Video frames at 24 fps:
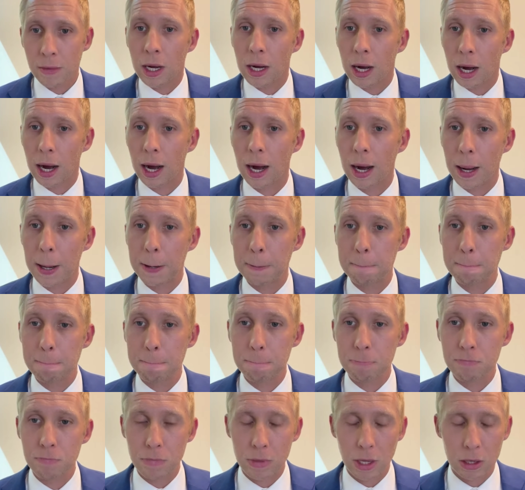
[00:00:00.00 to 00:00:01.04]

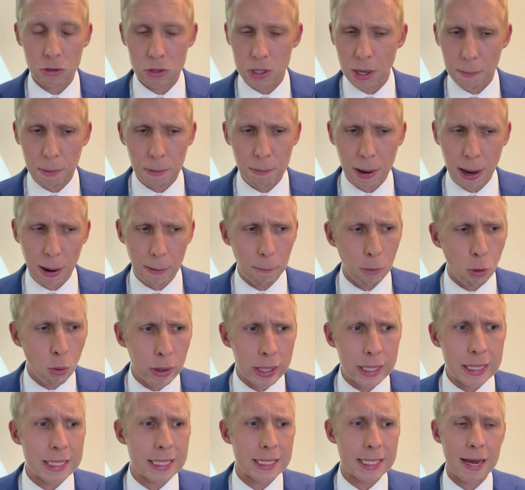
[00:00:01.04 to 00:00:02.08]
Um, it was up about
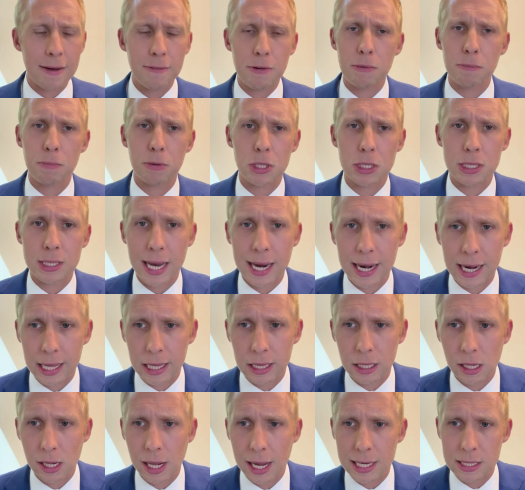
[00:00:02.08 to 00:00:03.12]
0.7%
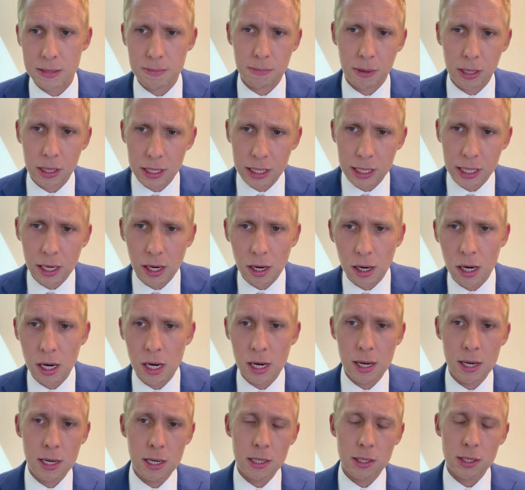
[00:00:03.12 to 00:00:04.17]
in the last month here.
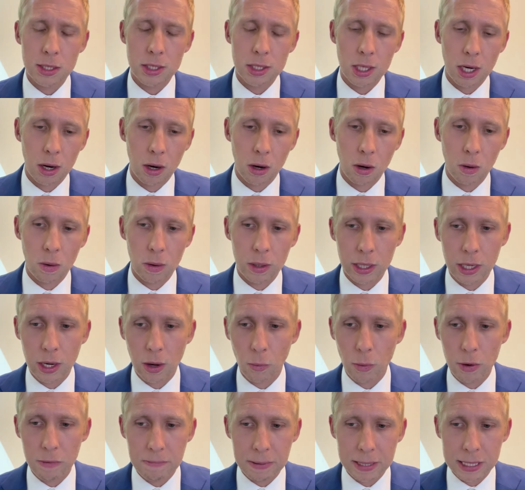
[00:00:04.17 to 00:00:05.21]
So, you know,
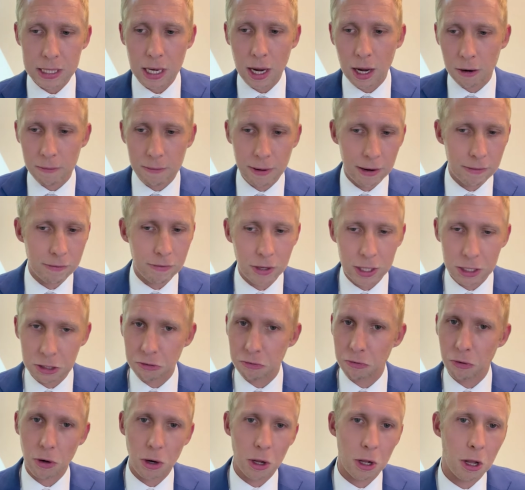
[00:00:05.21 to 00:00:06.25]
we've been talking about inflation
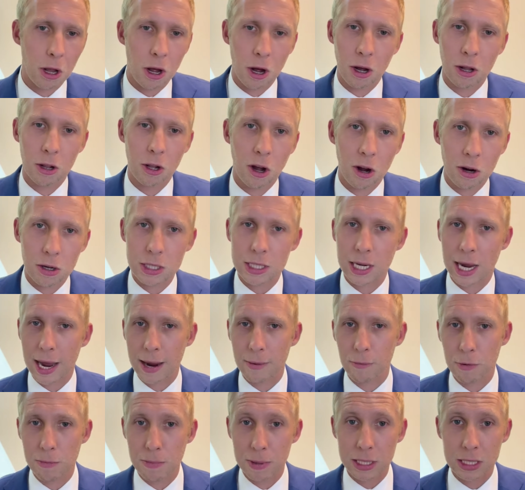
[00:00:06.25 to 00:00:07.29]
for a long, long
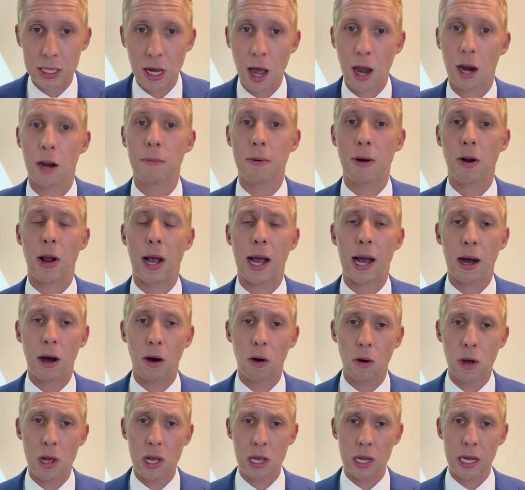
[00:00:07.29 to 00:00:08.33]
time. We've been talking about
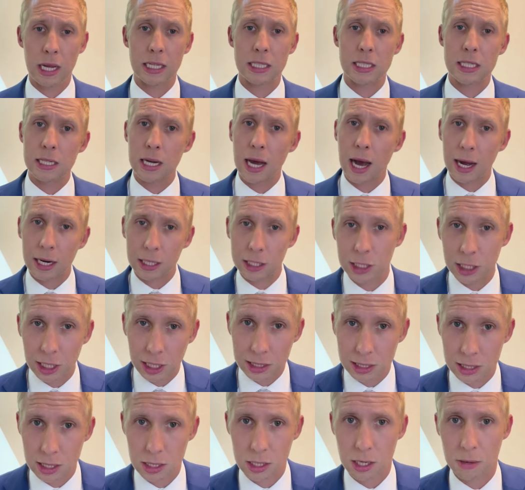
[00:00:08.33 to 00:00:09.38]
how it's not
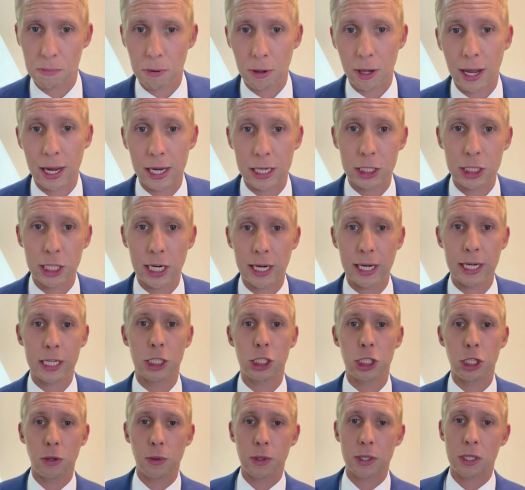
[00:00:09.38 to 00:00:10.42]
just a supply chain
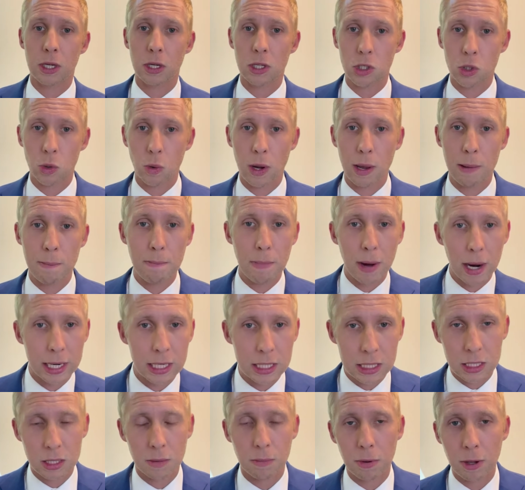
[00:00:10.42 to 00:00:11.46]
issue, it's also a
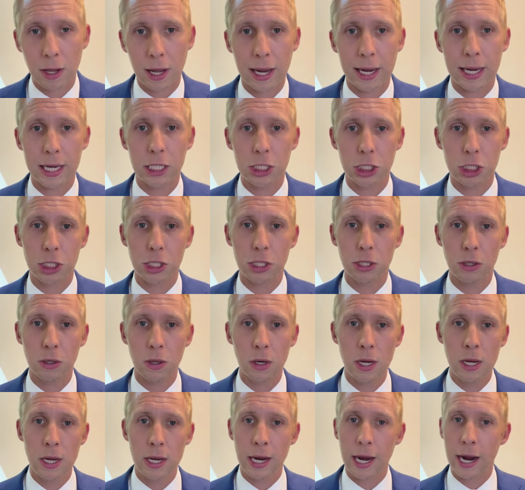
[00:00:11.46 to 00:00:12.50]
money supply issue,
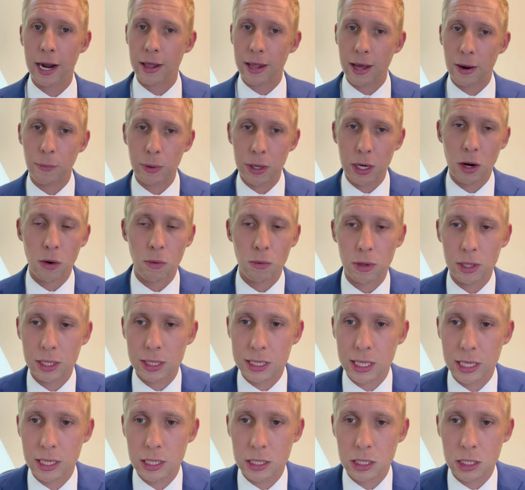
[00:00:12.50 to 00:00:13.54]
and that we don't really
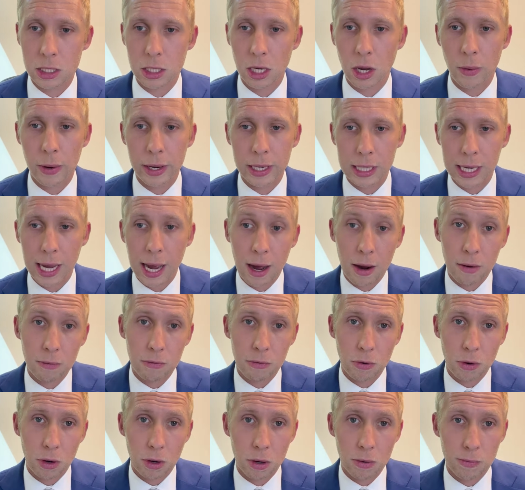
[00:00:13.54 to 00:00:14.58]
see this slowing down
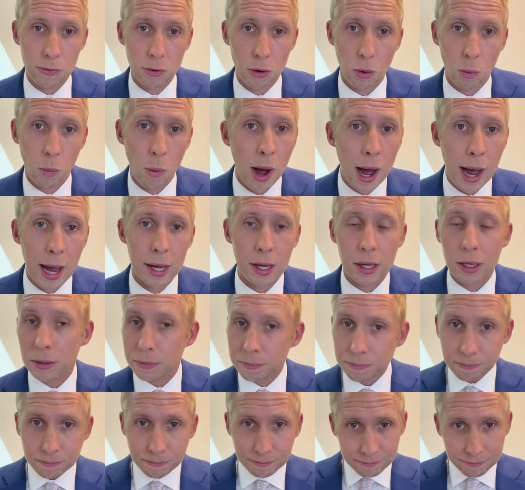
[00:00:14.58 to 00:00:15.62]
for, for a while.